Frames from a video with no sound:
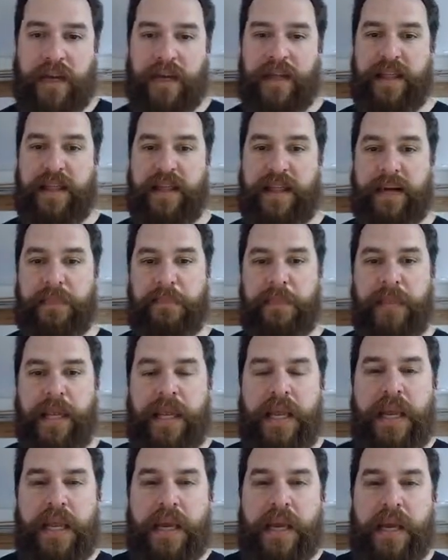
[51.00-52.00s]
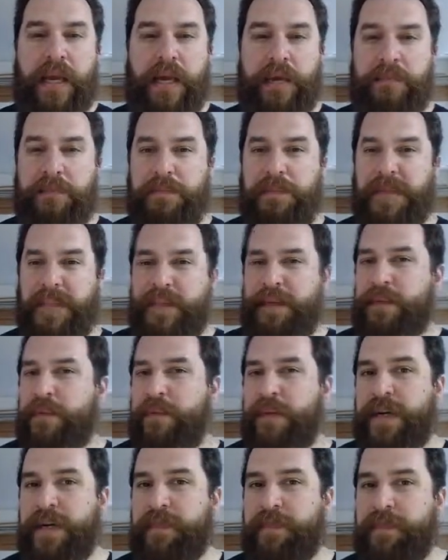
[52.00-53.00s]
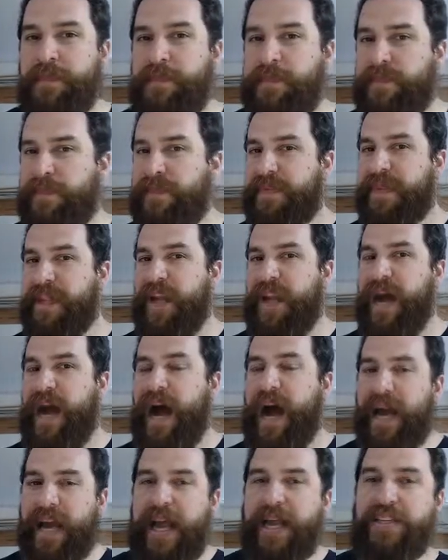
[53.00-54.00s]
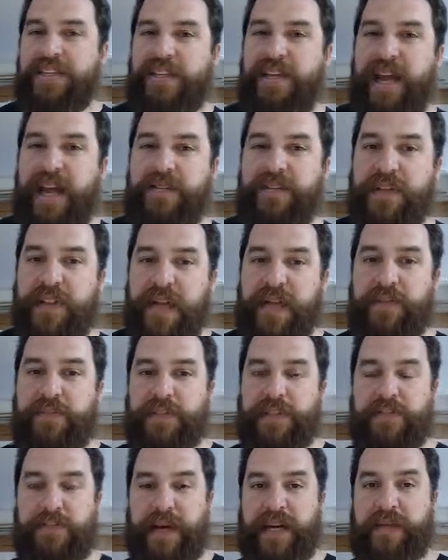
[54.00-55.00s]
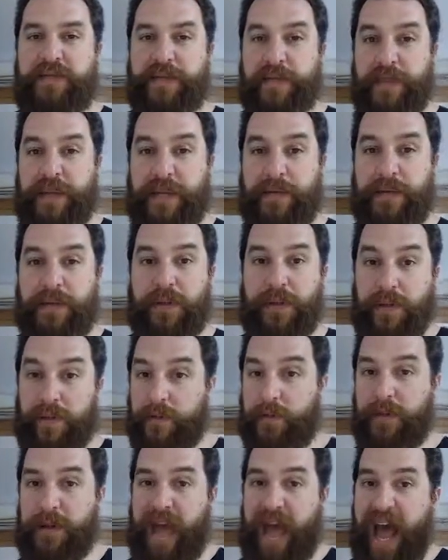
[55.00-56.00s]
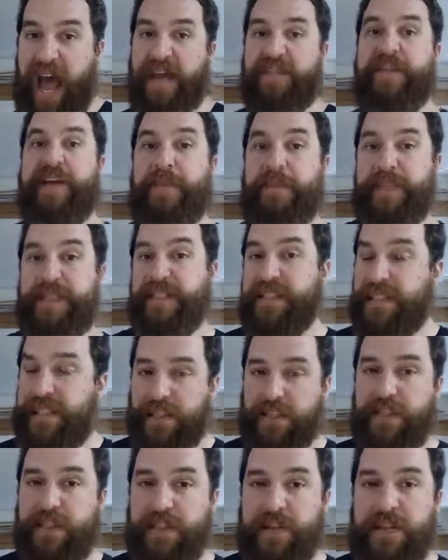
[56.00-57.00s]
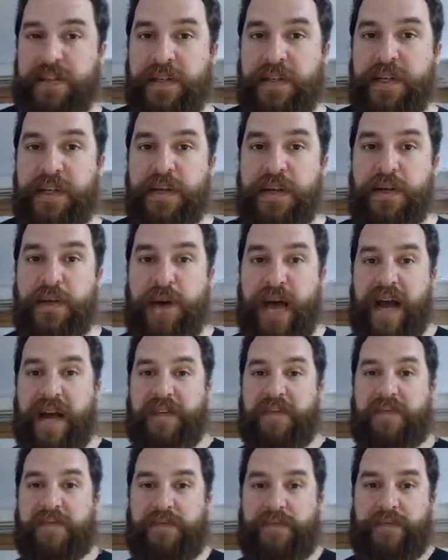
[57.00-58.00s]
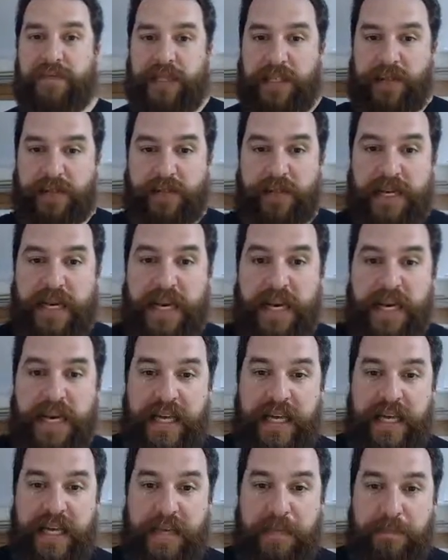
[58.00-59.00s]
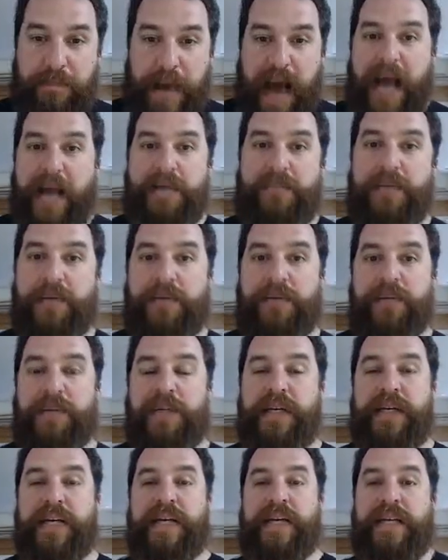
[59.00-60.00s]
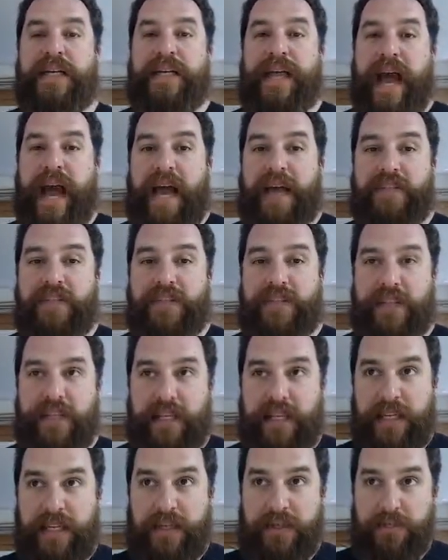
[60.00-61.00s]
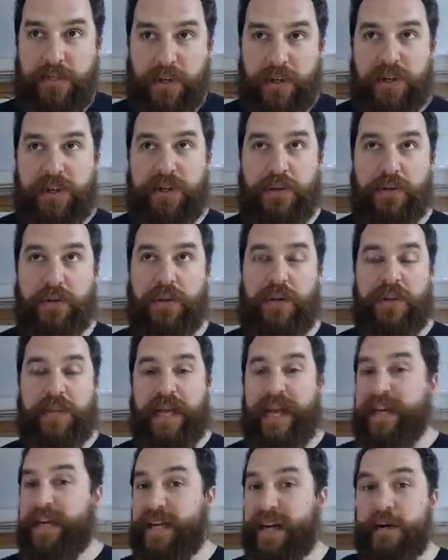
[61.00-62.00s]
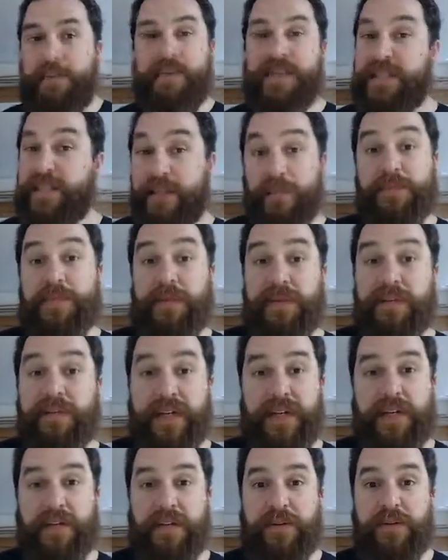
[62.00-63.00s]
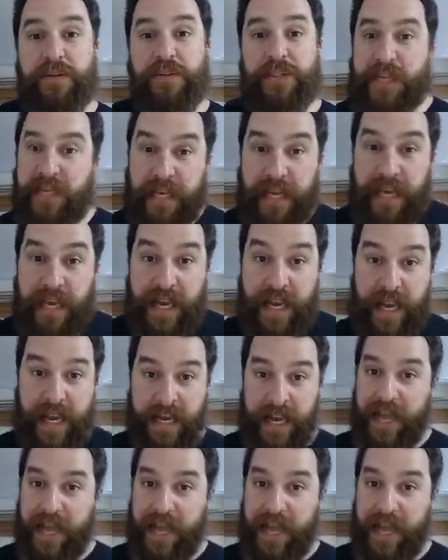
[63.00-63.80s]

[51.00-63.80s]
thing. But you know what? I actually have a lot of respect for people who have a position, who have, the backbone to actually look at the world and come to some sort of conclusion and